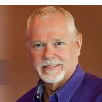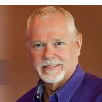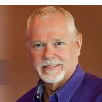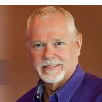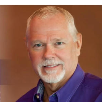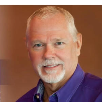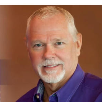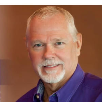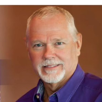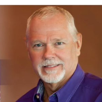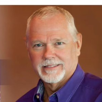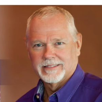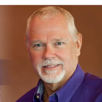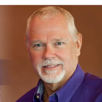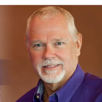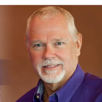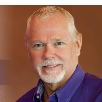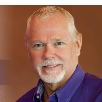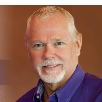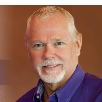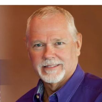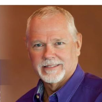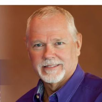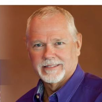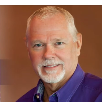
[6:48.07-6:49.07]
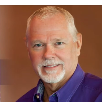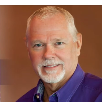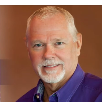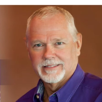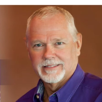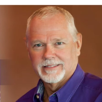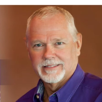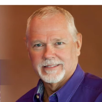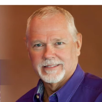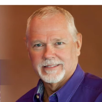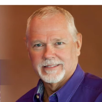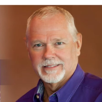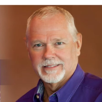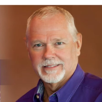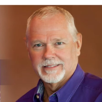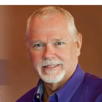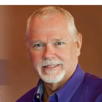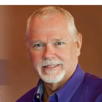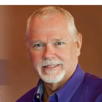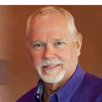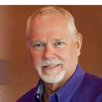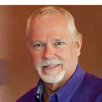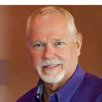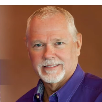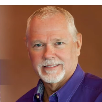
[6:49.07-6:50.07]

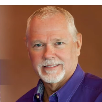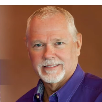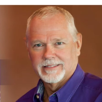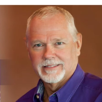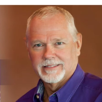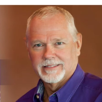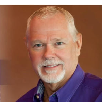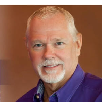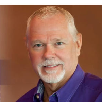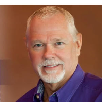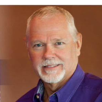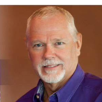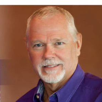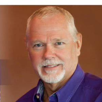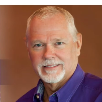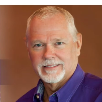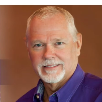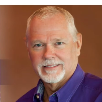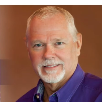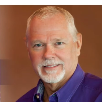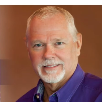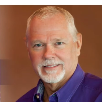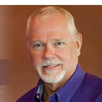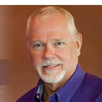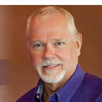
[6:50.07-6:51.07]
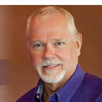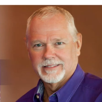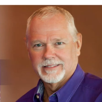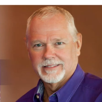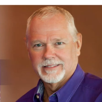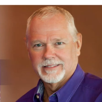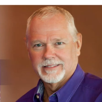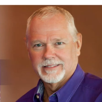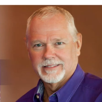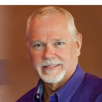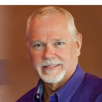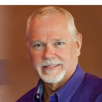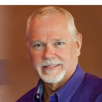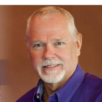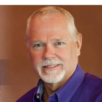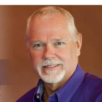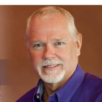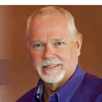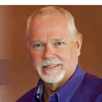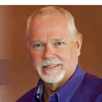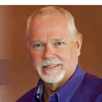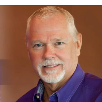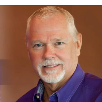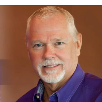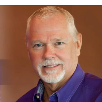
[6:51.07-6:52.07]

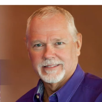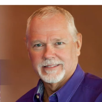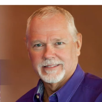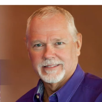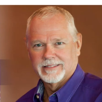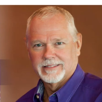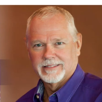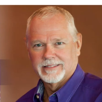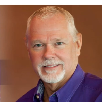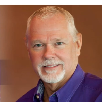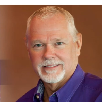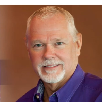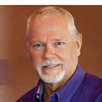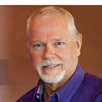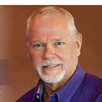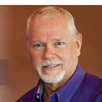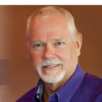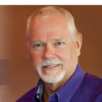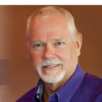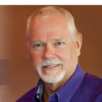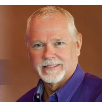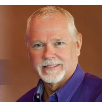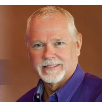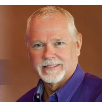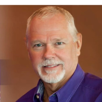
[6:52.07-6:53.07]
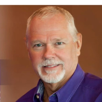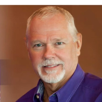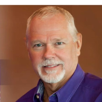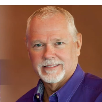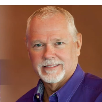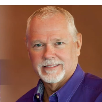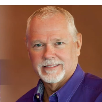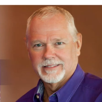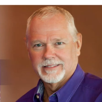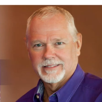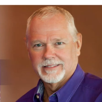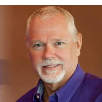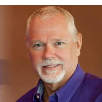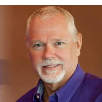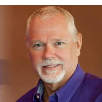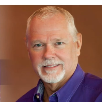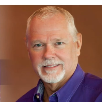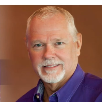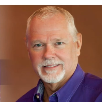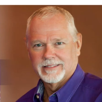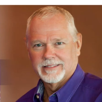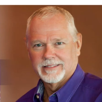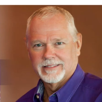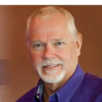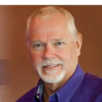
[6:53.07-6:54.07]

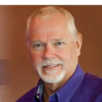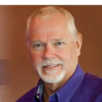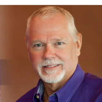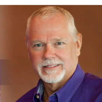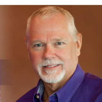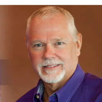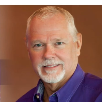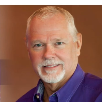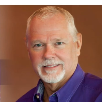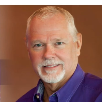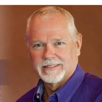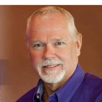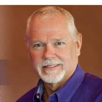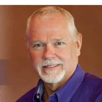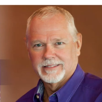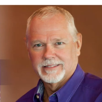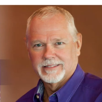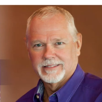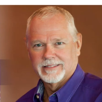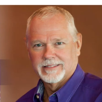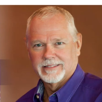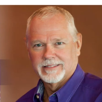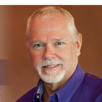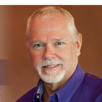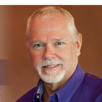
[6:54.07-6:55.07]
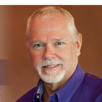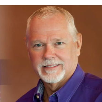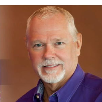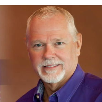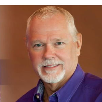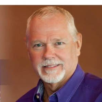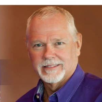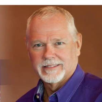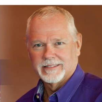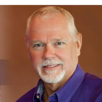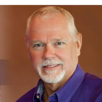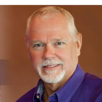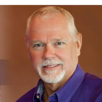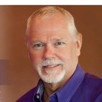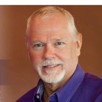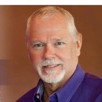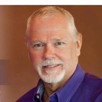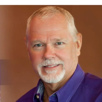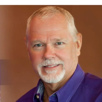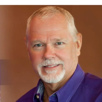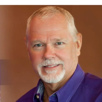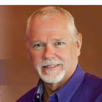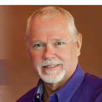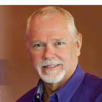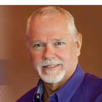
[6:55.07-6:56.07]
This is a still picture; no speech is visible.